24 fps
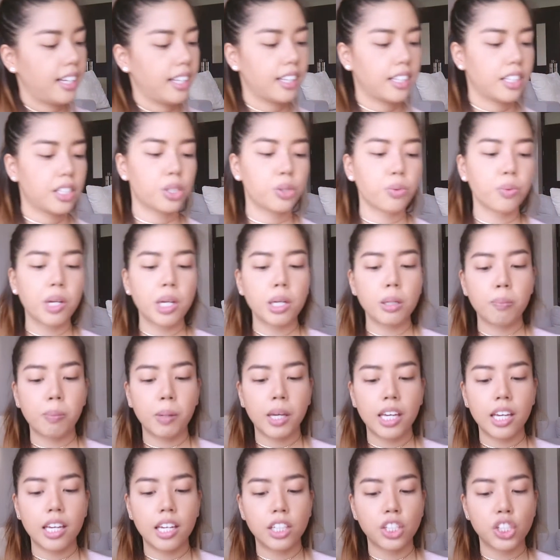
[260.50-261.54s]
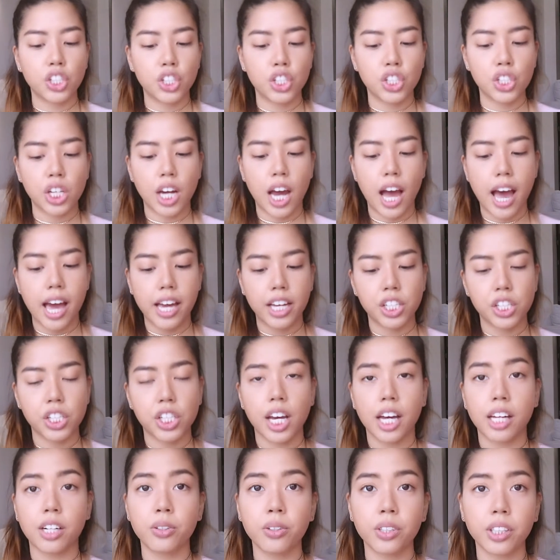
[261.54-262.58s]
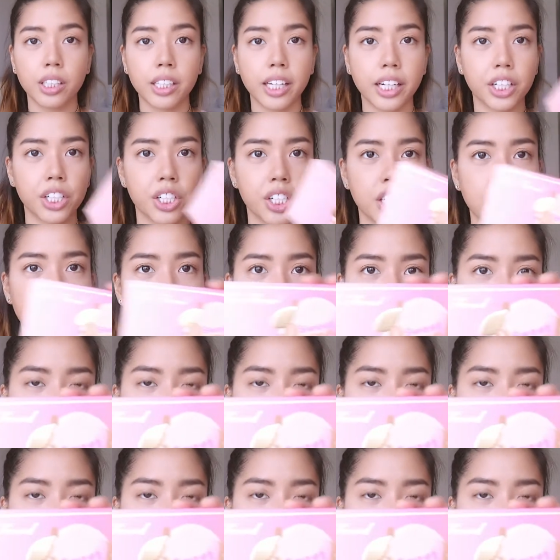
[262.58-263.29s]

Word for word: the Sweet Peach Eyeshadow Collection.